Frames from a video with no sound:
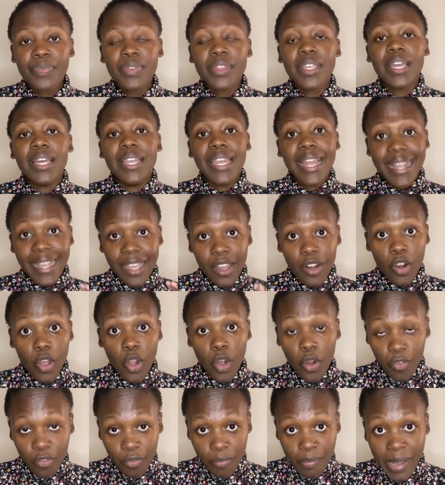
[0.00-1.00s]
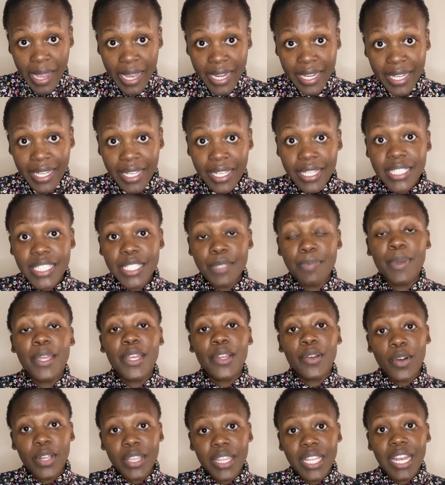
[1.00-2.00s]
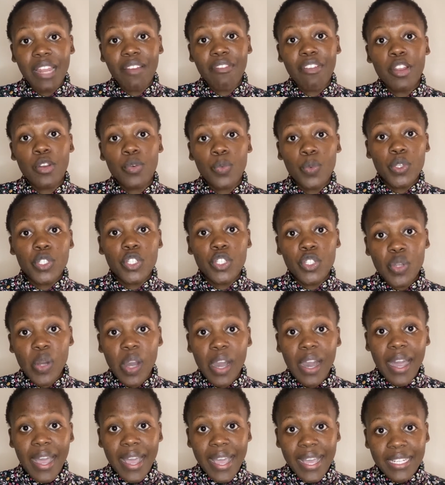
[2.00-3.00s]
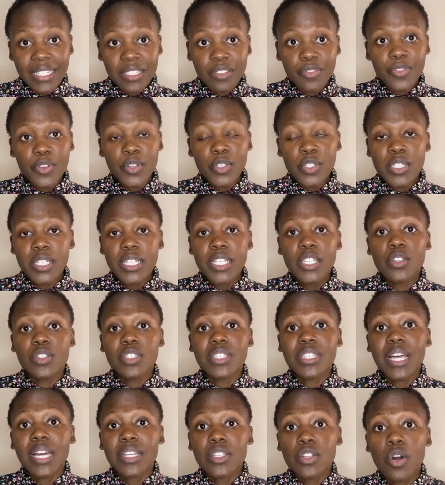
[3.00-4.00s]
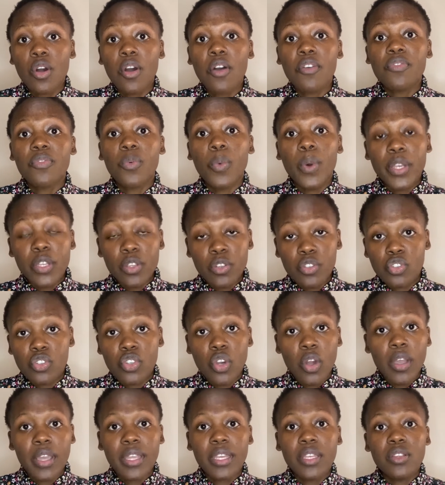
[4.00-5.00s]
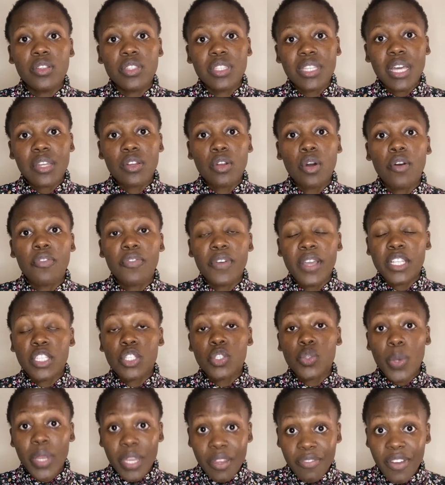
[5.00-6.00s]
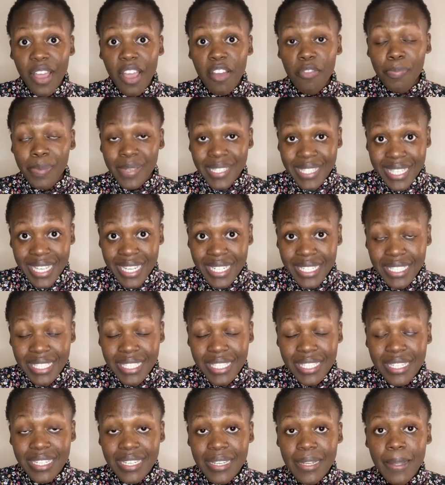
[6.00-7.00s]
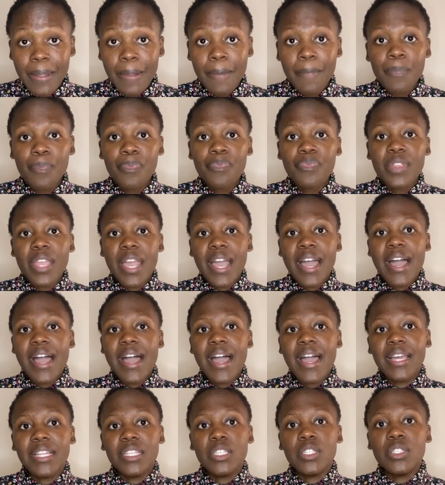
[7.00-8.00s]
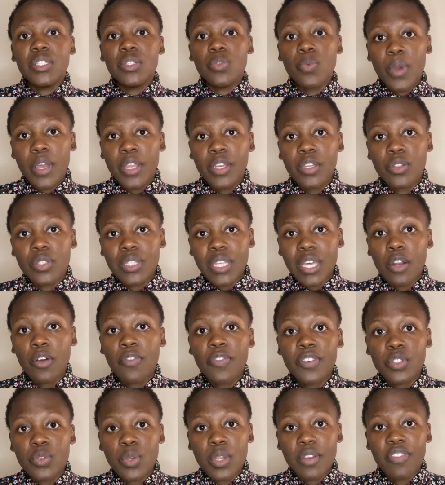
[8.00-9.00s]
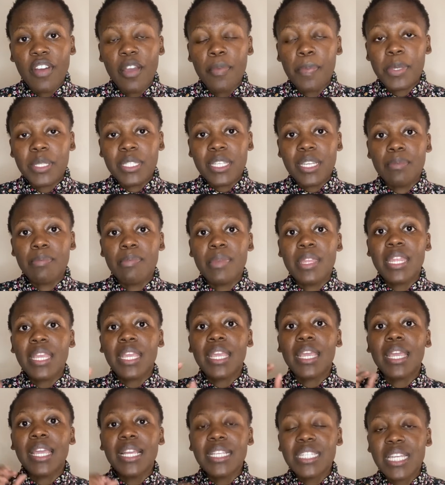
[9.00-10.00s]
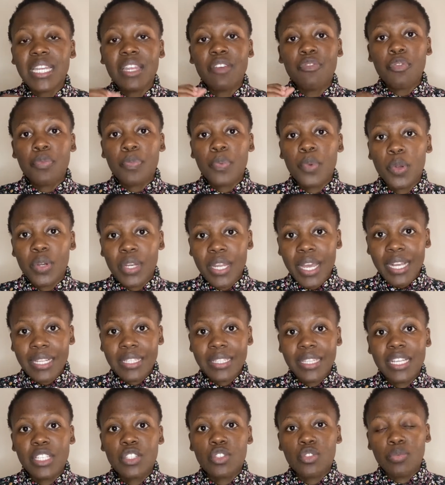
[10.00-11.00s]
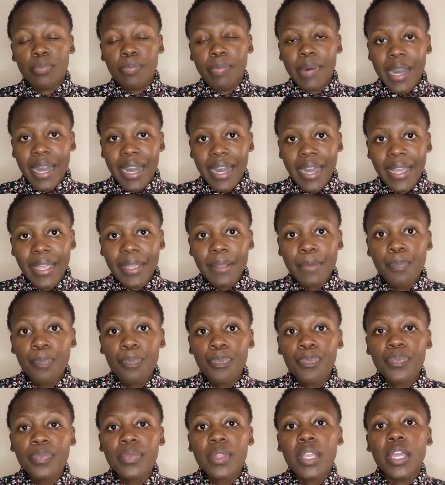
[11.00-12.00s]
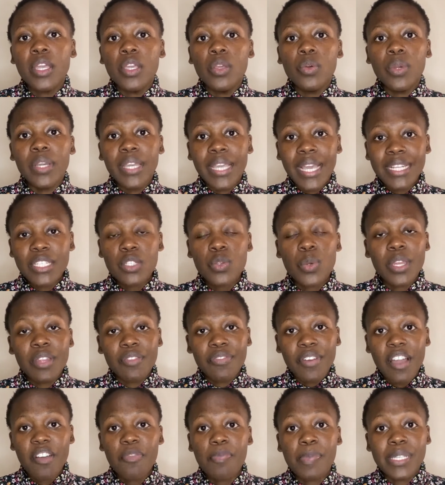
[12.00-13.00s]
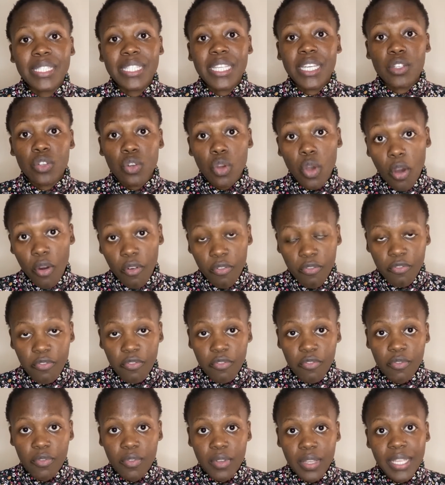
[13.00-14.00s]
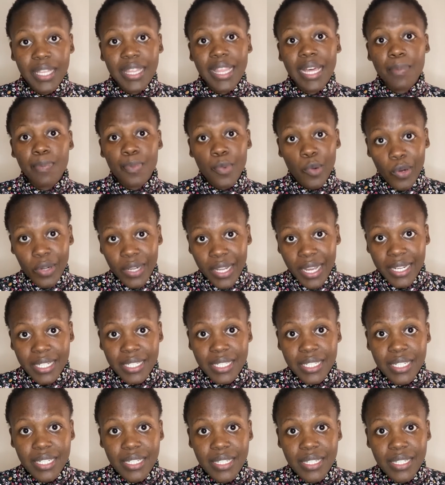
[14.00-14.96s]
a lot of money, depending on the level in which you are at. Firstly, you start off, when you join, you start off at 25%. And when you start off at 25%, meaning each and every product that you buy, you get 25% off that product.